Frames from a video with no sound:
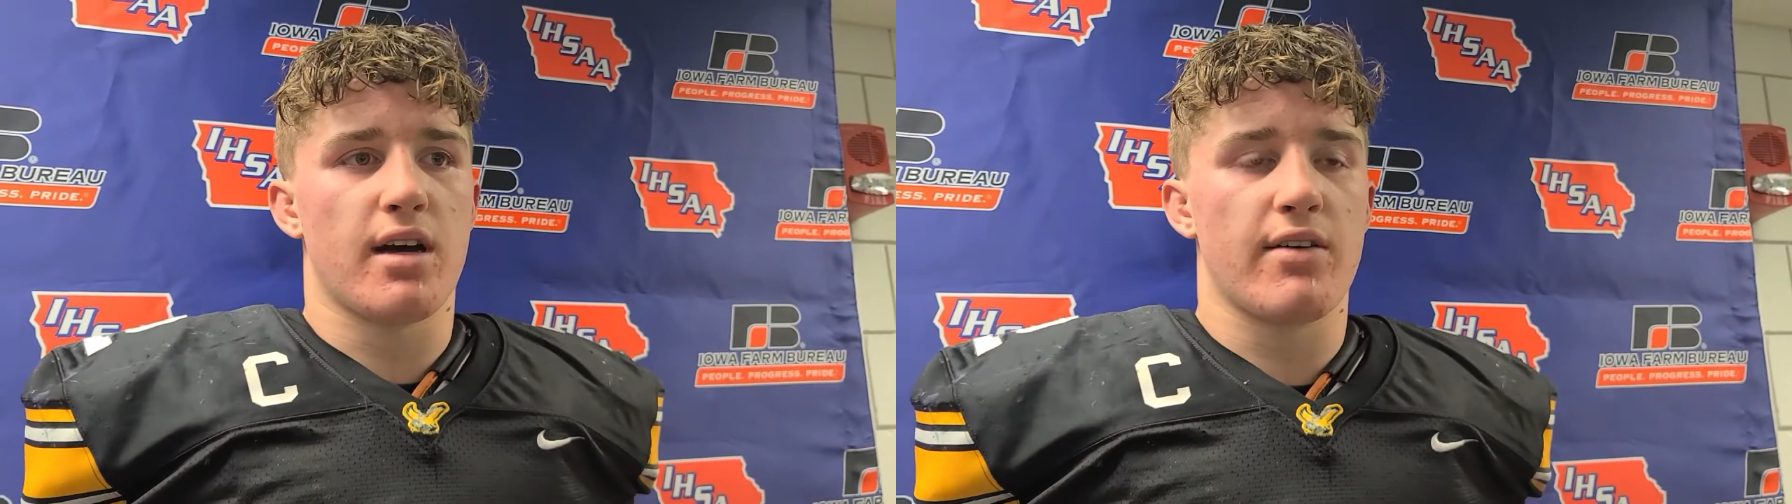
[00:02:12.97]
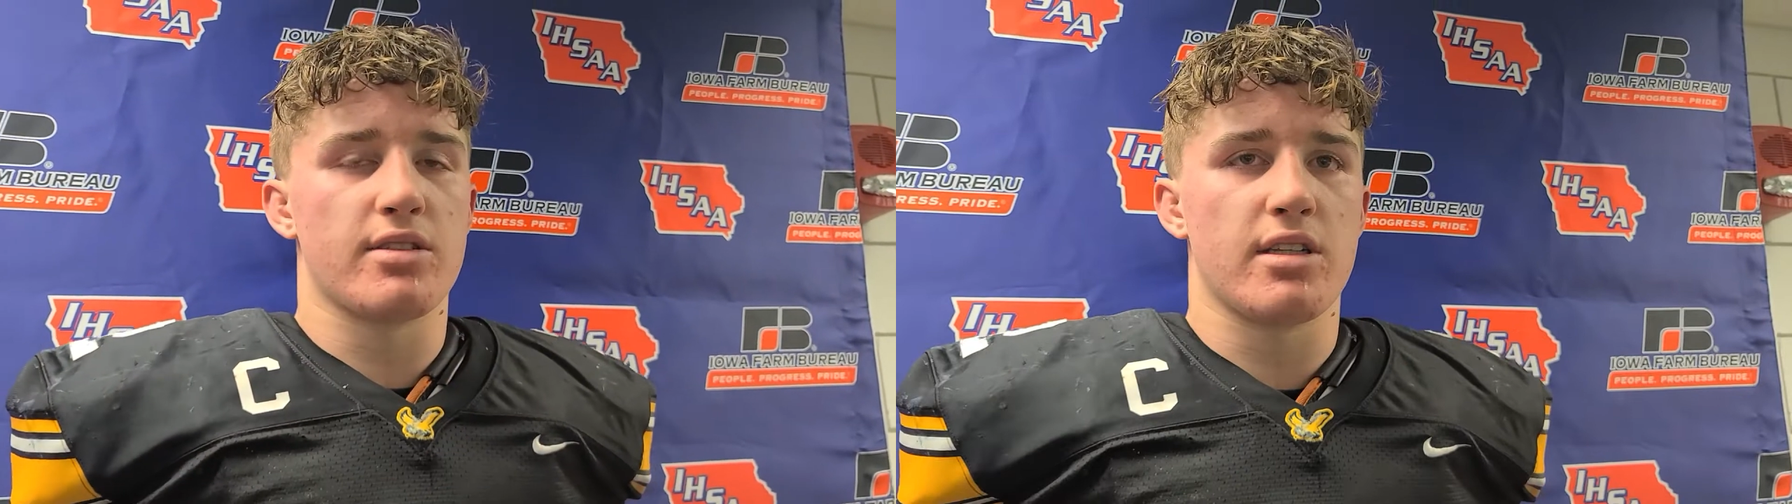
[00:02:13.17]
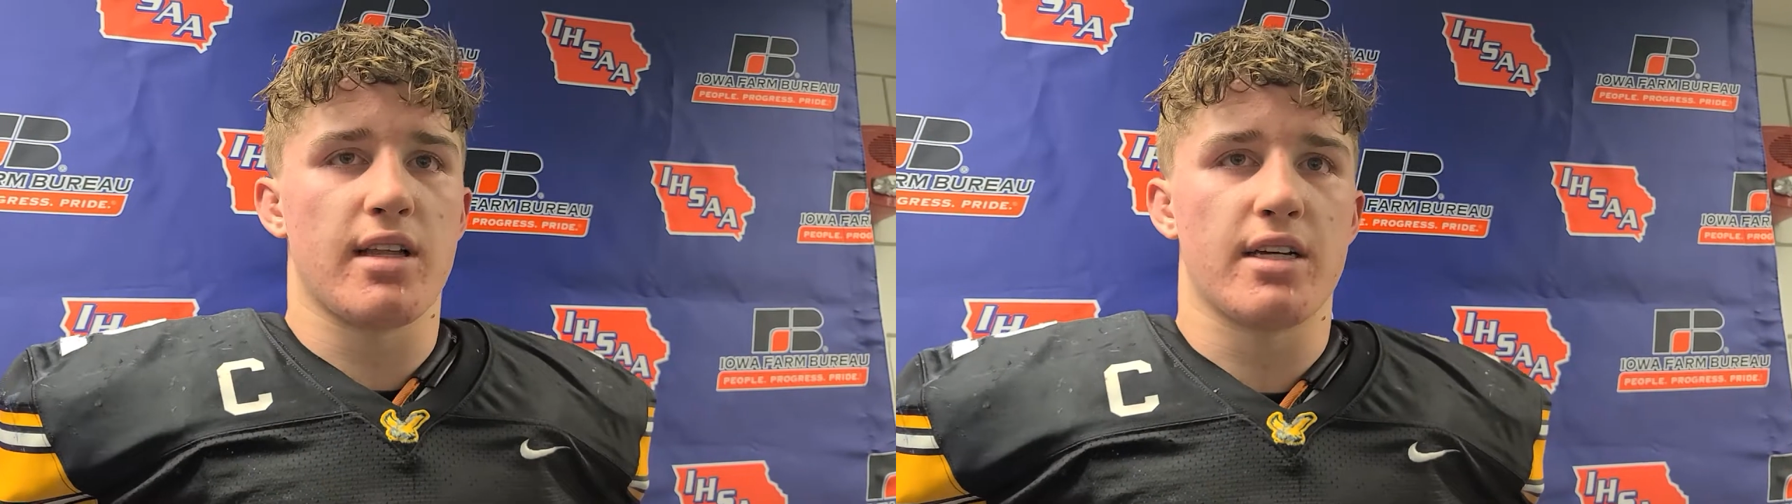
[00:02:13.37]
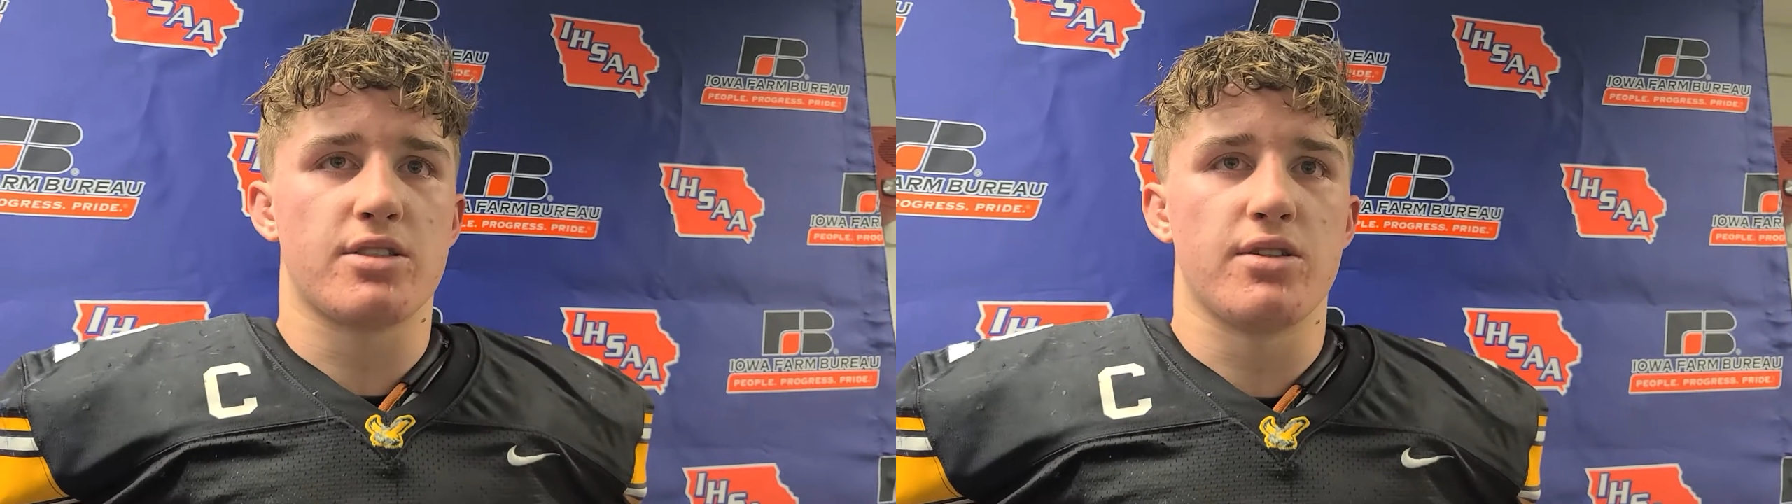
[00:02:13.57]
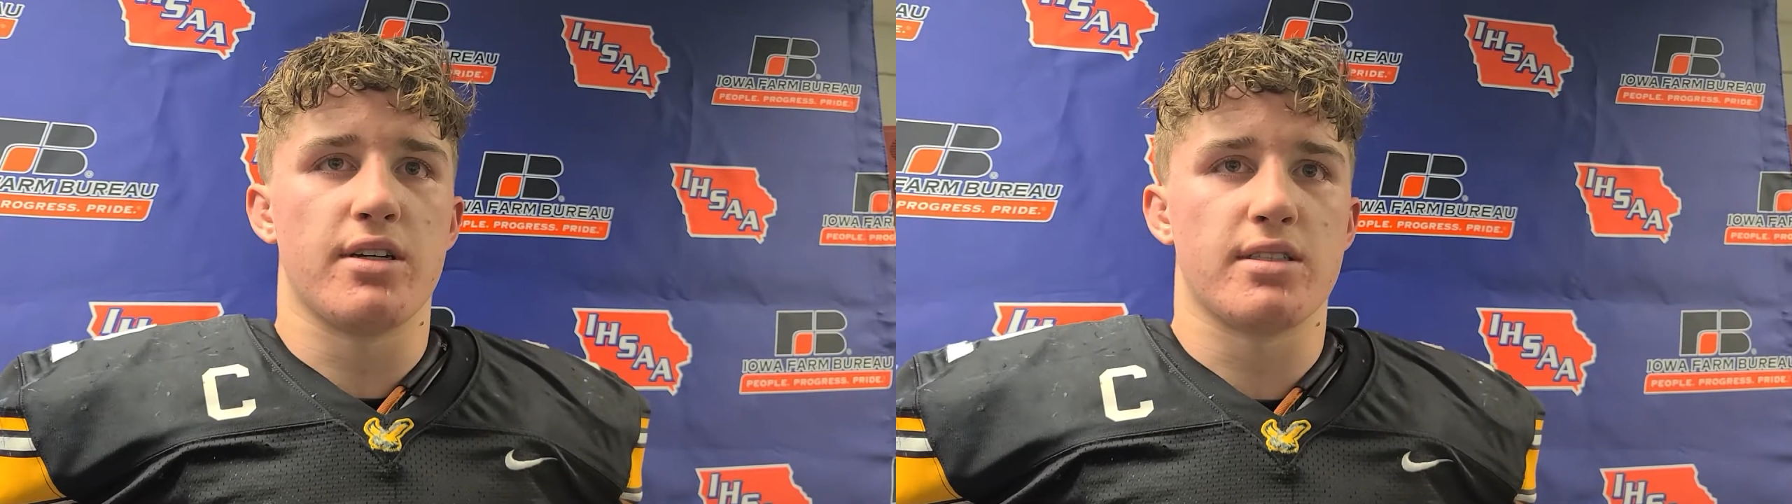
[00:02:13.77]
obviously the last
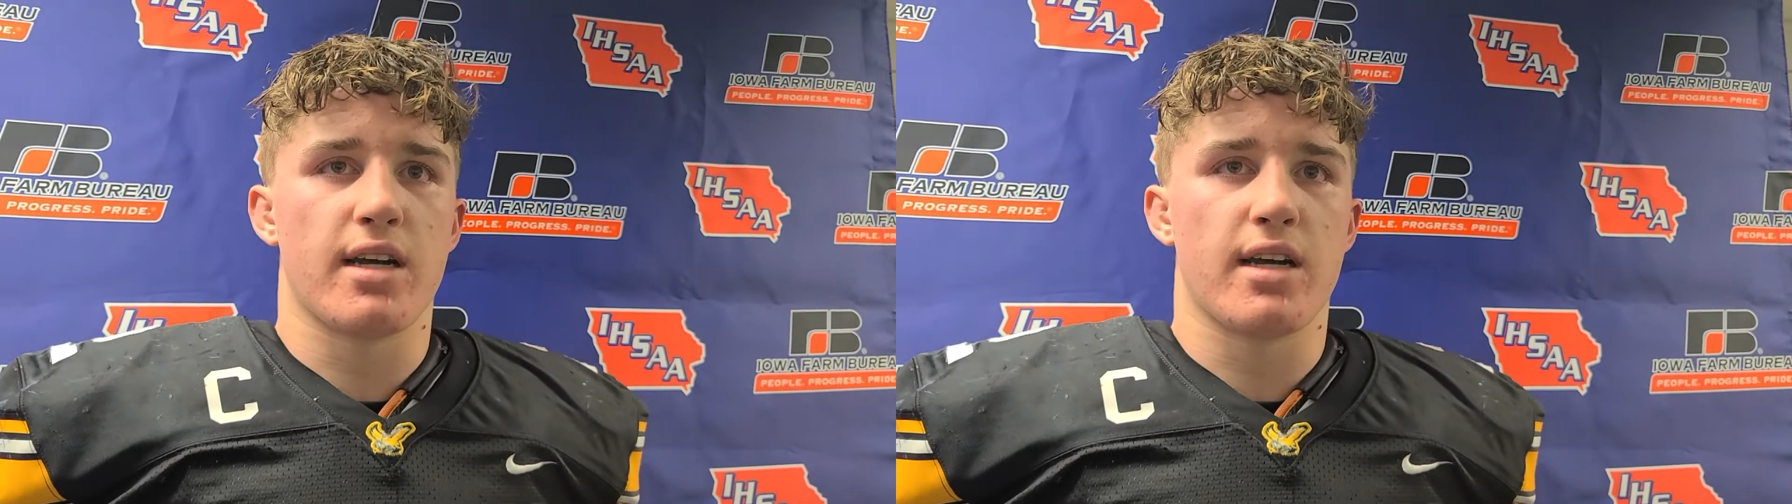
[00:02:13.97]
two years